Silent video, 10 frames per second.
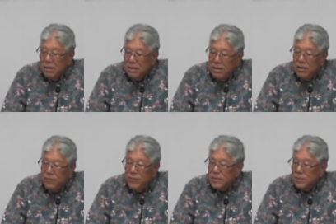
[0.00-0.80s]
They need
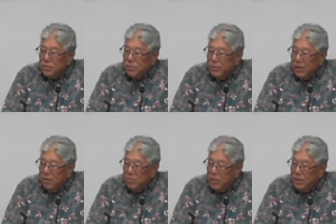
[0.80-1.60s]
physical
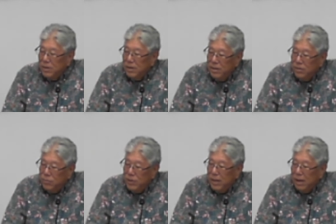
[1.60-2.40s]
therapy. They need
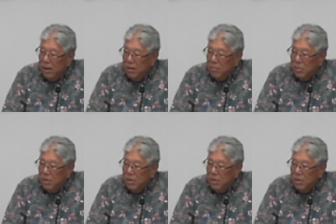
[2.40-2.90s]
rehab.